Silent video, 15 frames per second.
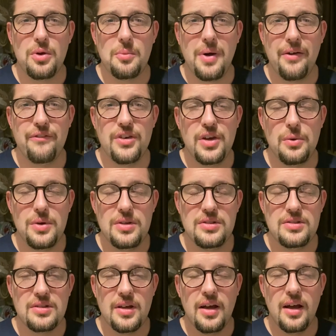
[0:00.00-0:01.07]
of my
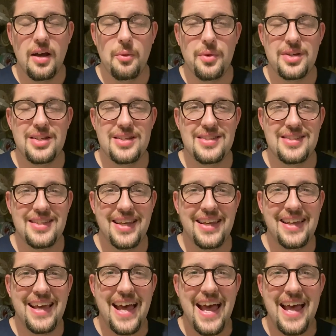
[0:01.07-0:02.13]
viewers, which is
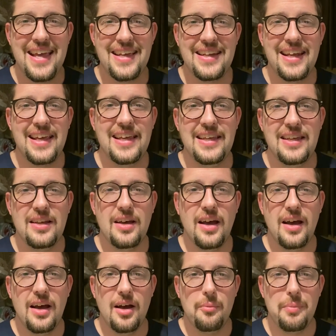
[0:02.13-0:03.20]
the A&E
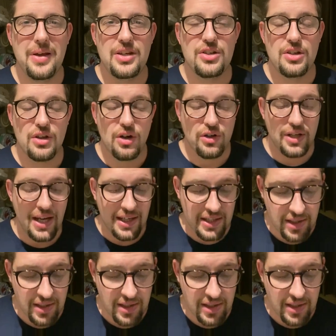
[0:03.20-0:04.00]
Peach and Cognac.